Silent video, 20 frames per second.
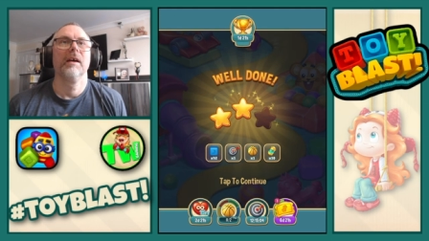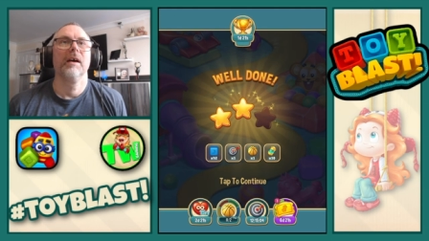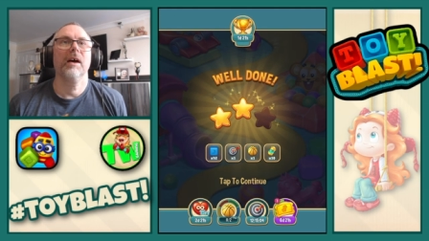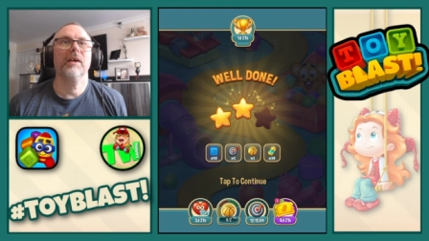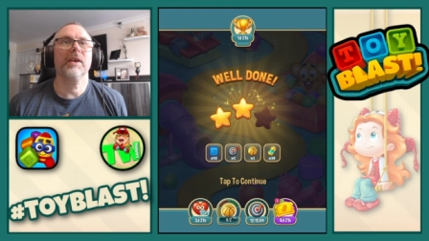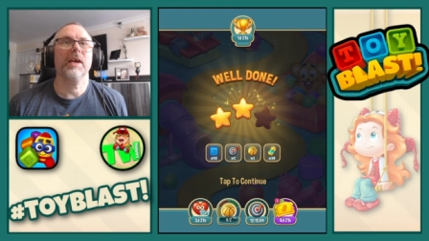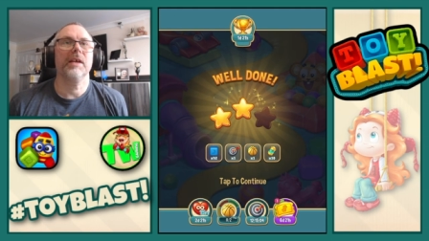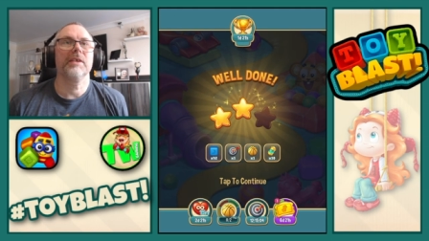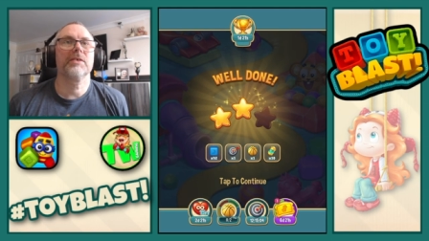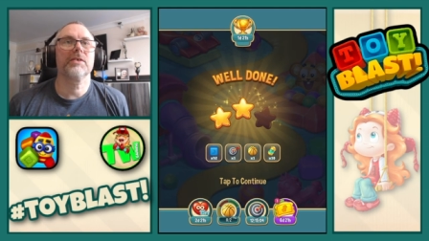
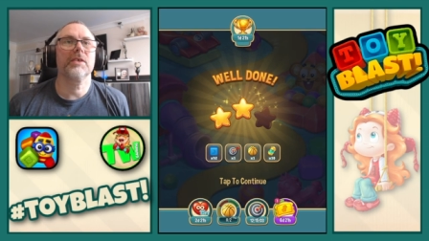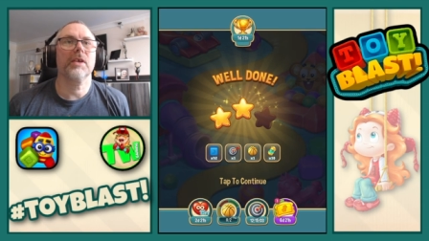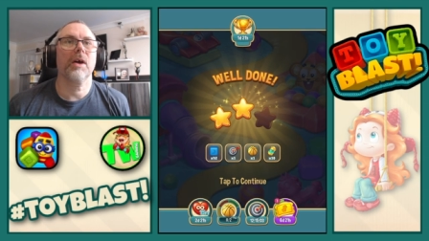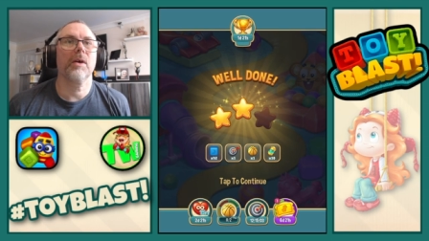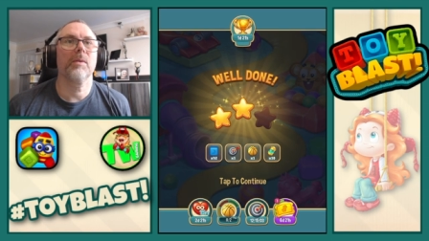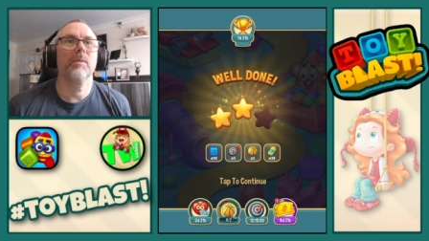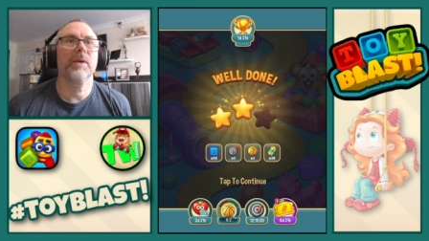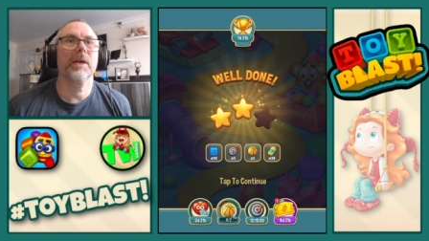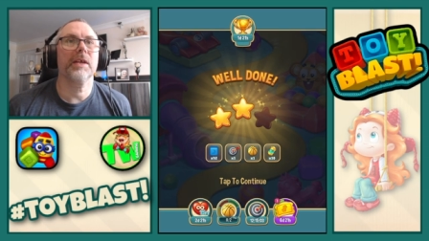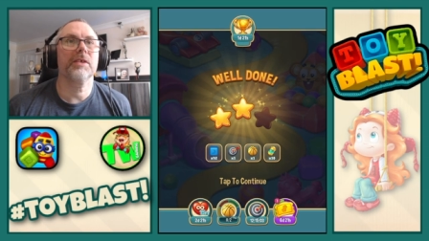Okay,
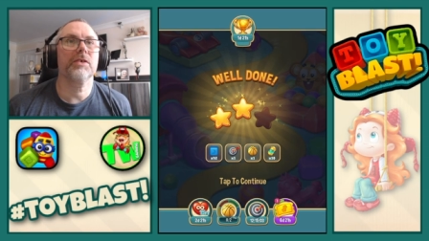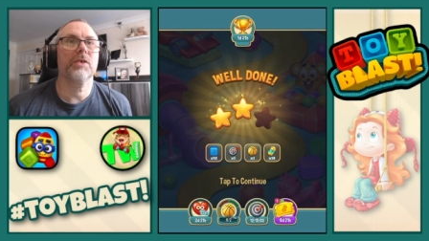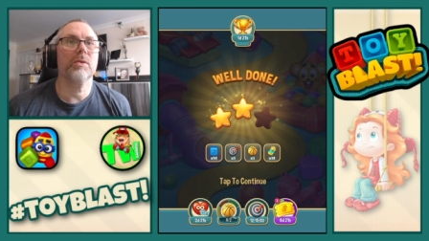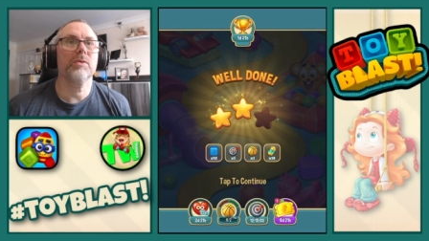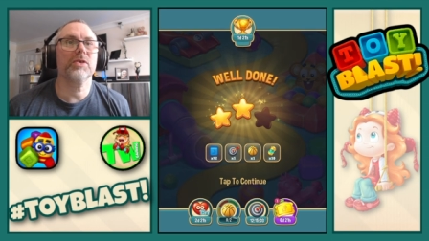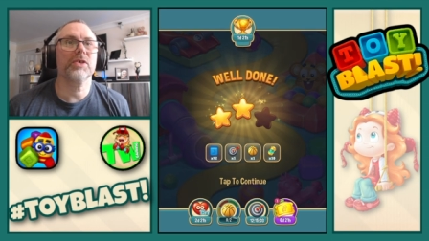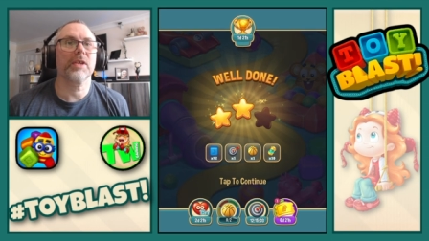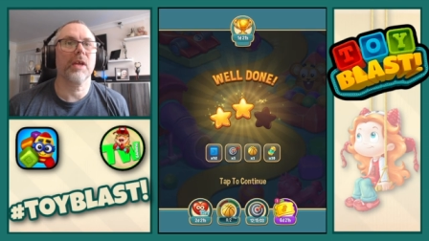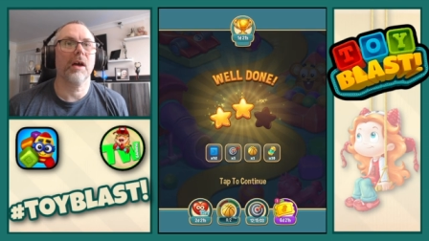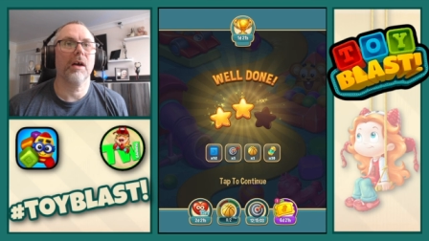so we get 2
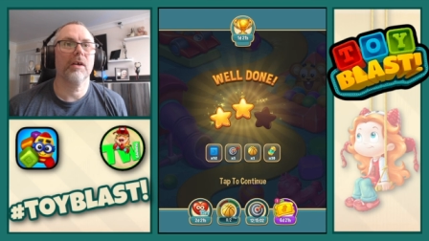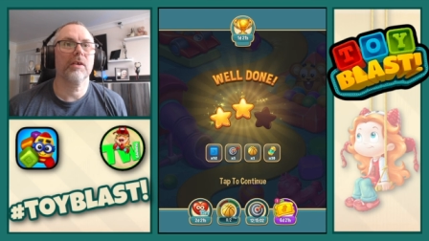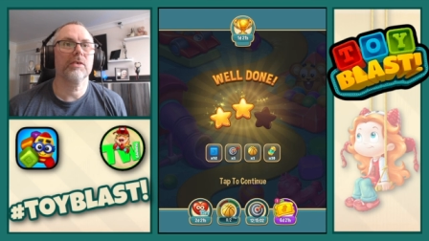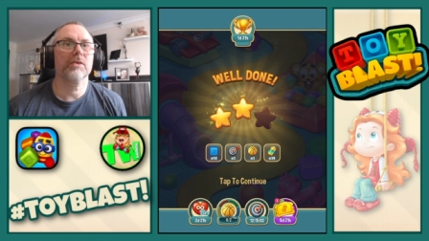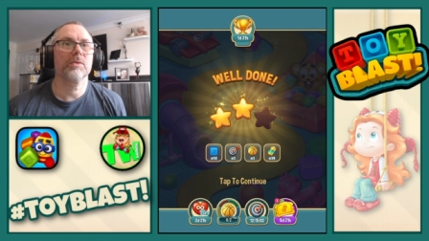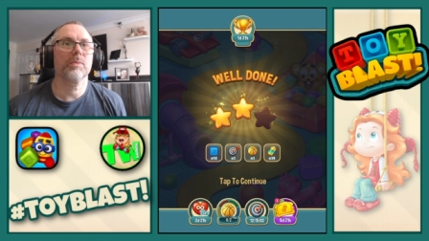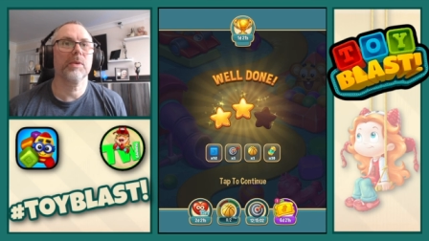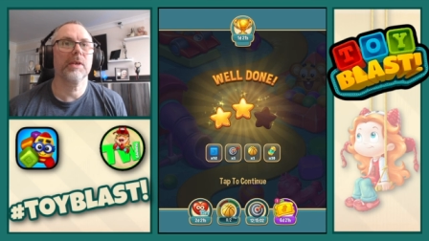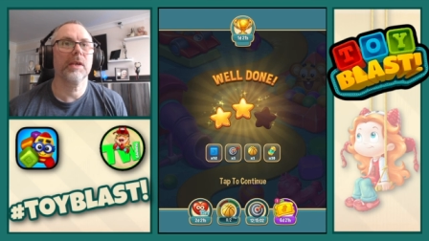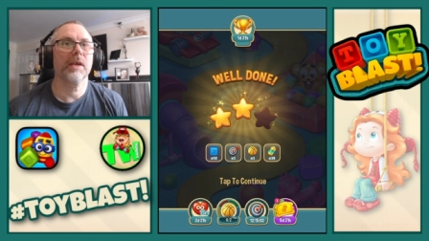
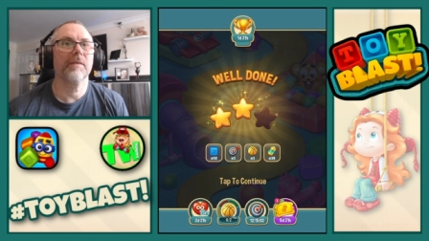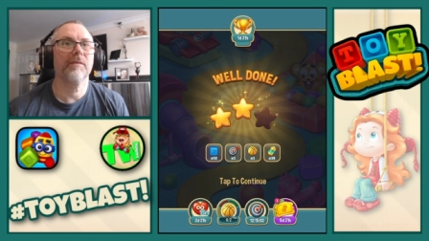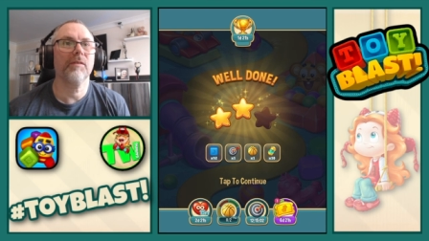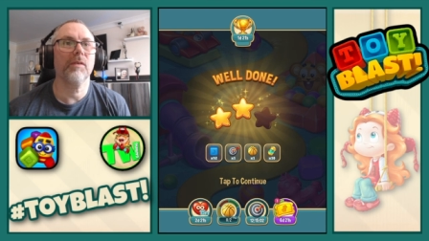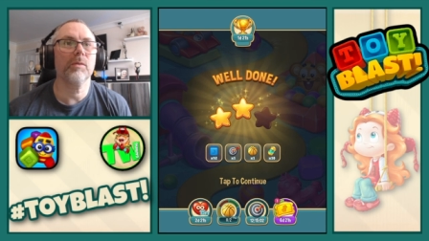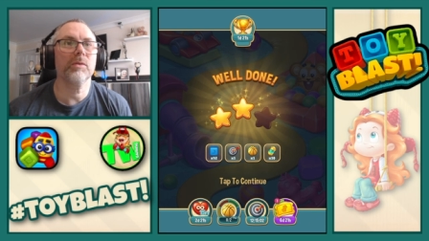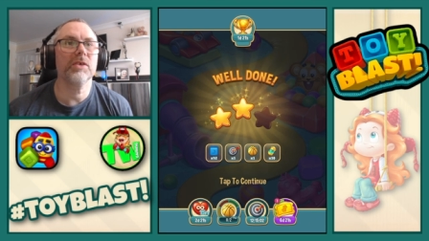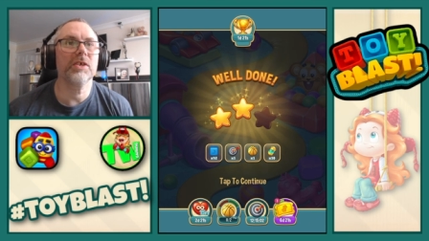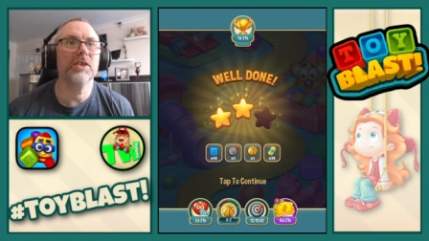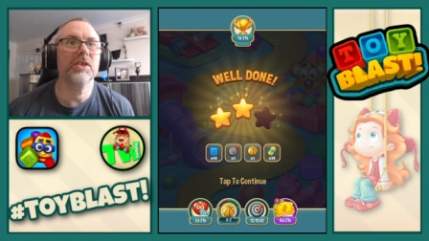stars. We get
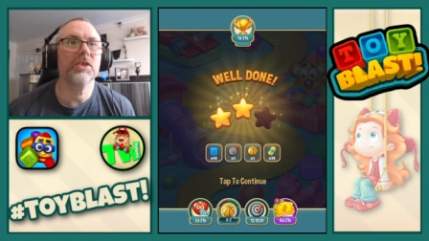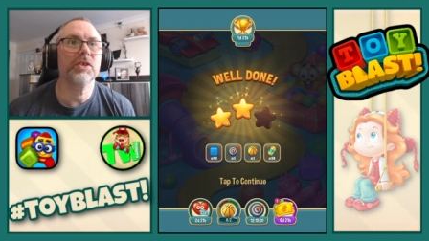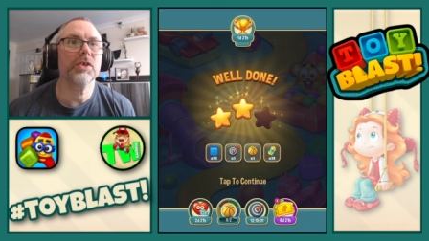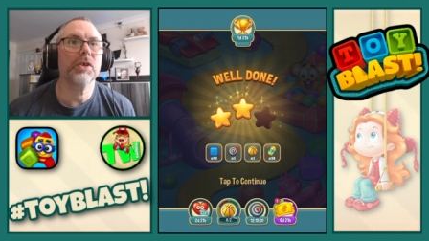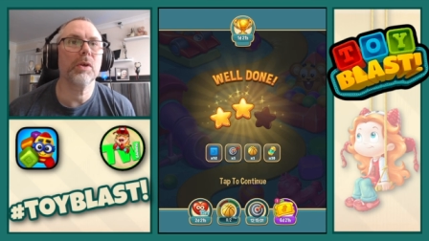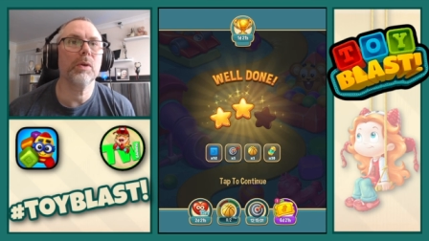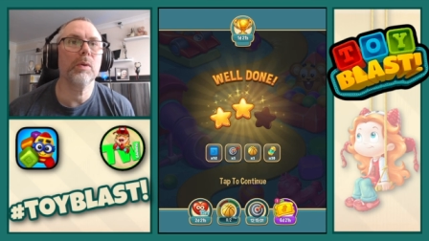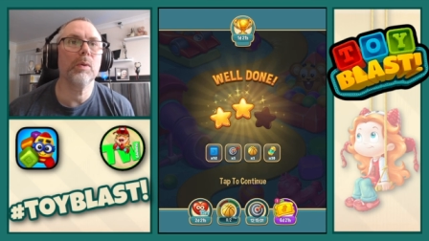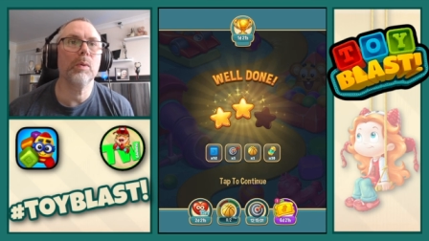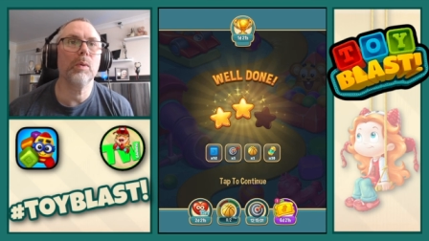
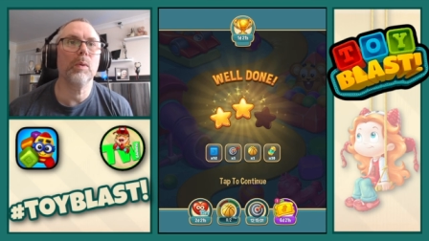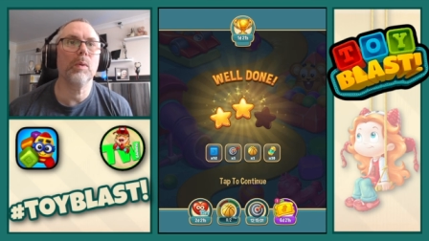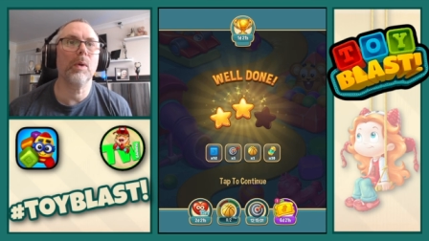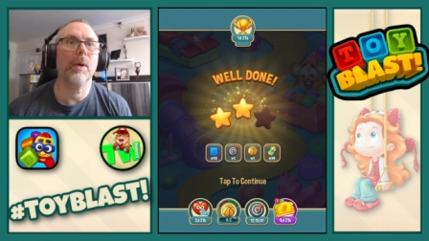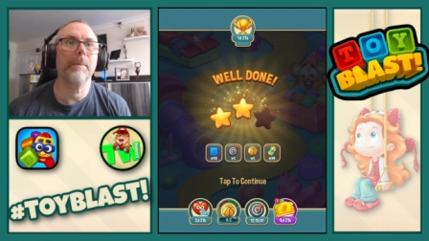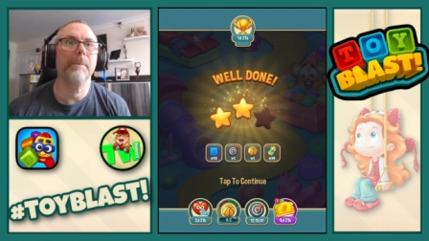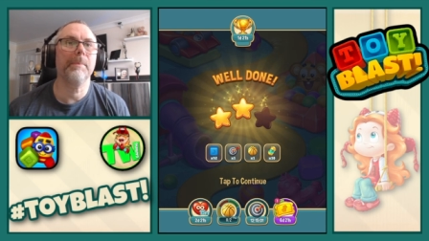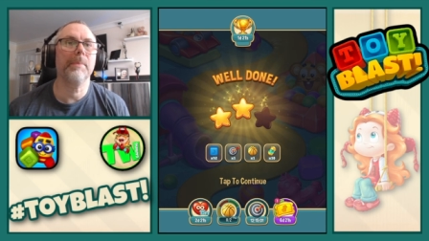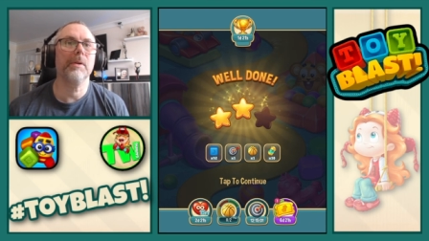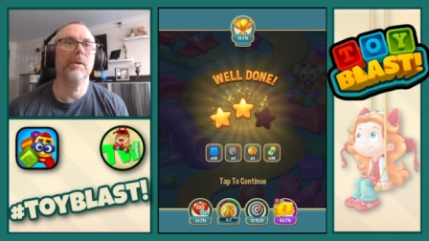42
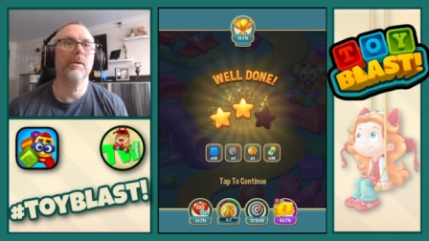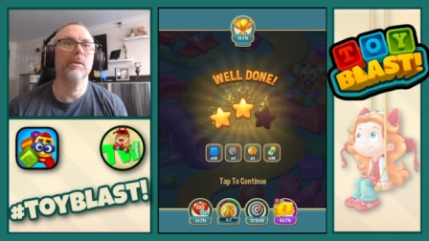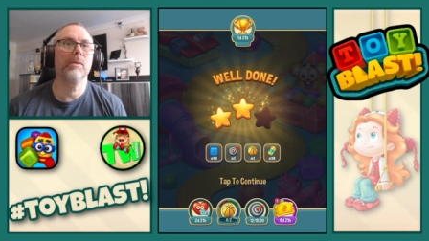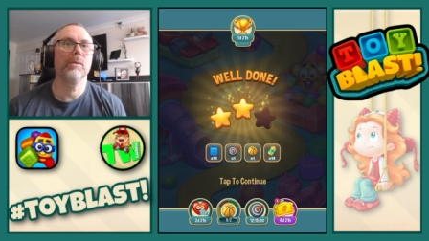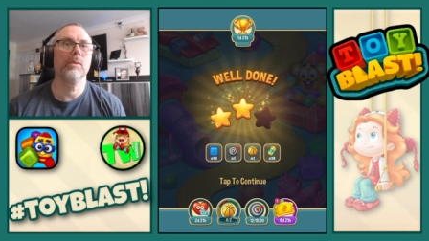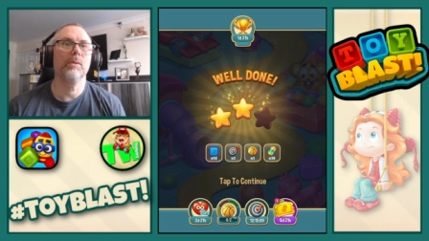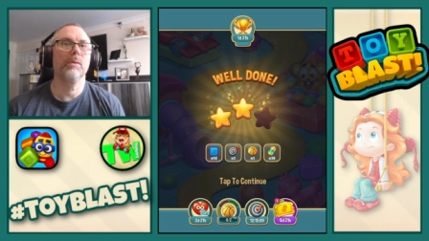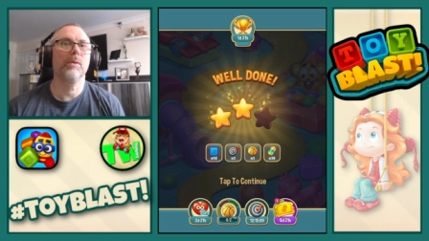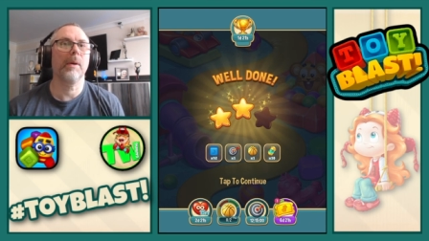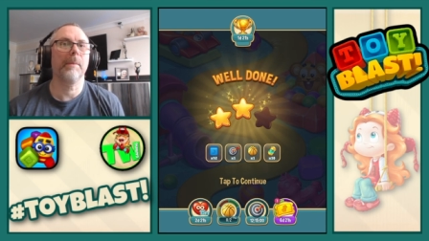
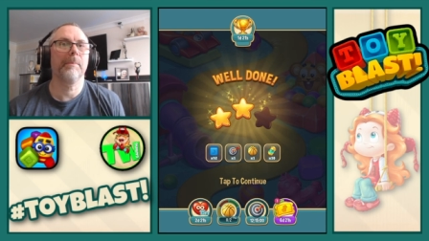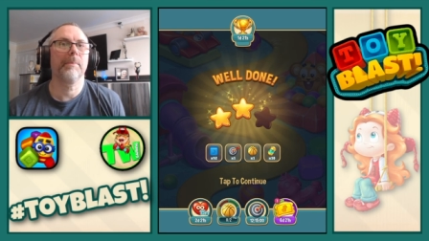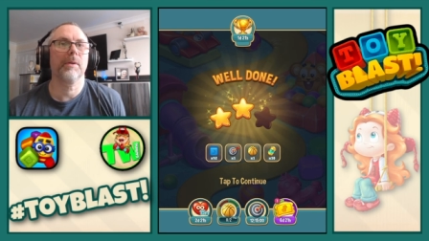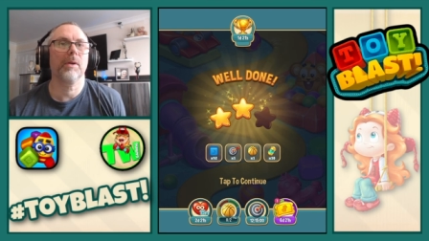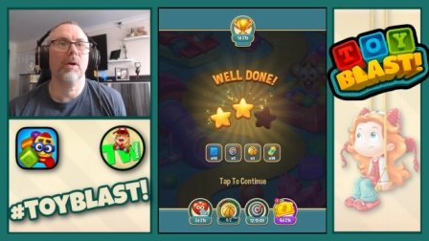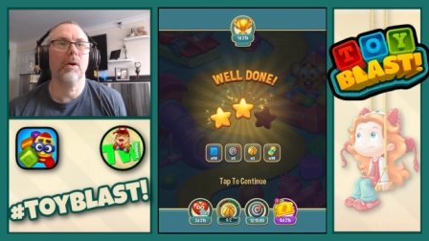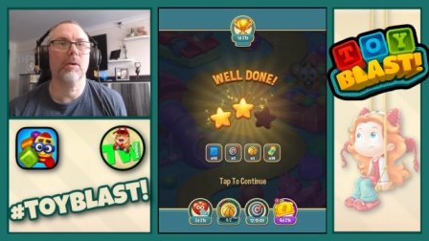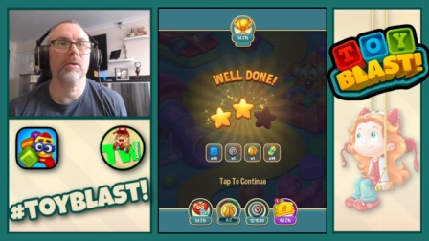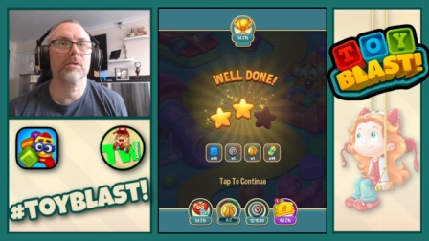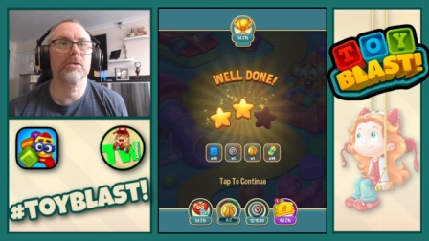blue
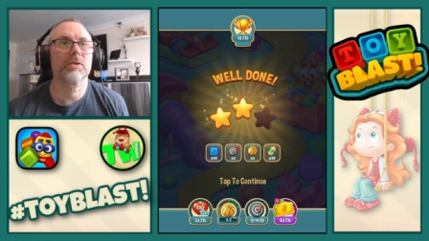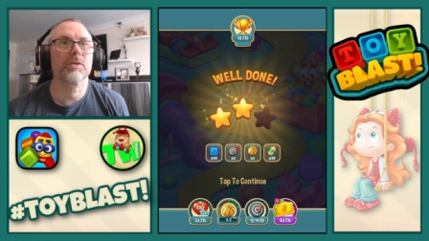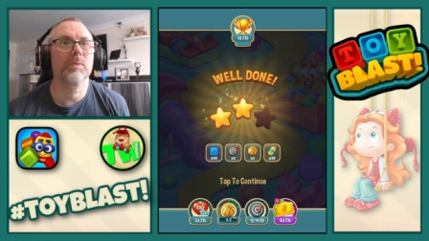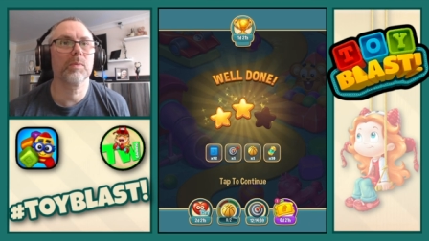blocks.